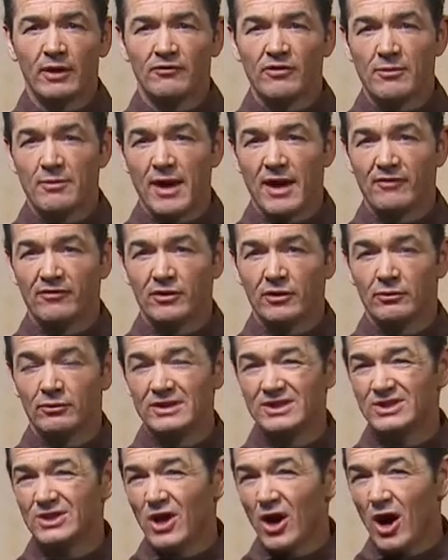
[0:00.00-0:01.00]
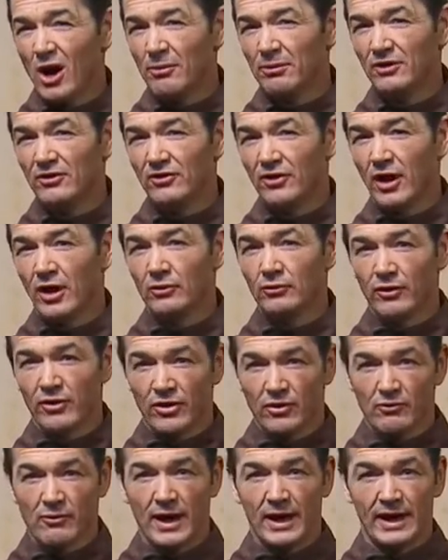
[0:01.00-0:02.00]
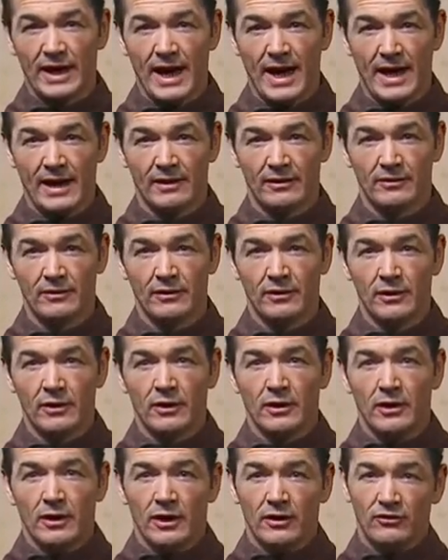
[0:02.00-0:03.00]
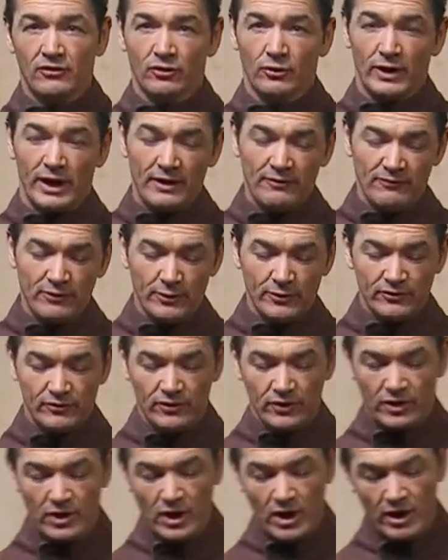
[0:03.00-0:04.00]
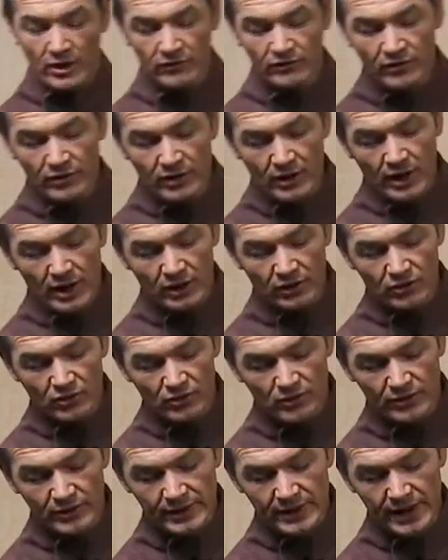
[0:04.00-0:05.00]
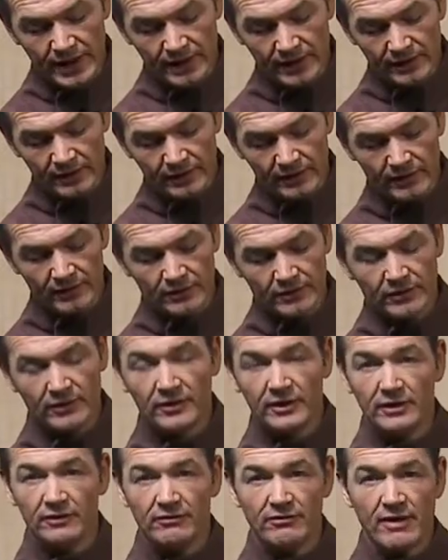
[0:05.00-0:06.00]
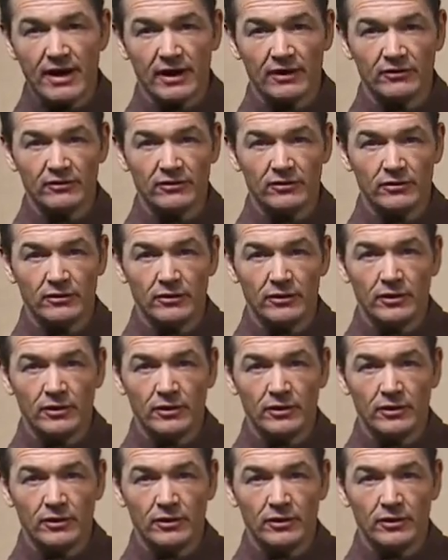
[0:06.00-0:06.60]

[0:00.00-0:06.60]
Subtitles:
of the bevel, which can't be done with the right hand. And so it influenced the cut and created the defect.